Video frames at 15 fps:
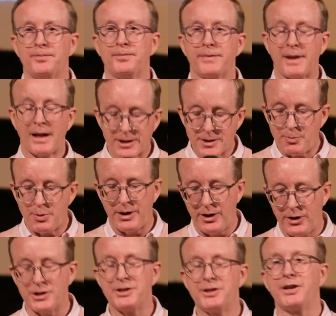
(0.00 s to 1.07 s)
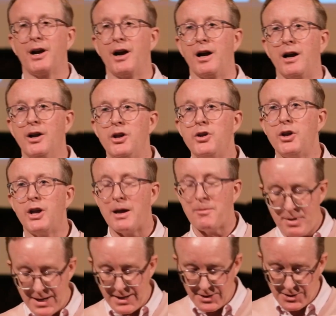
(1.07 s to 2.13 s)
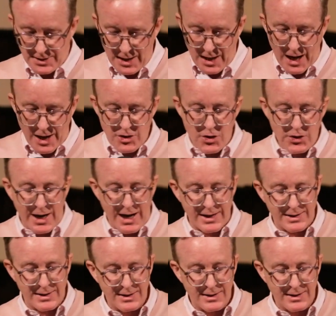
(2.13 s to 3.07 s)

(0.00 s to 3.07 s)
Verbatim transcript: that's a pretty good start. You get peace, and you get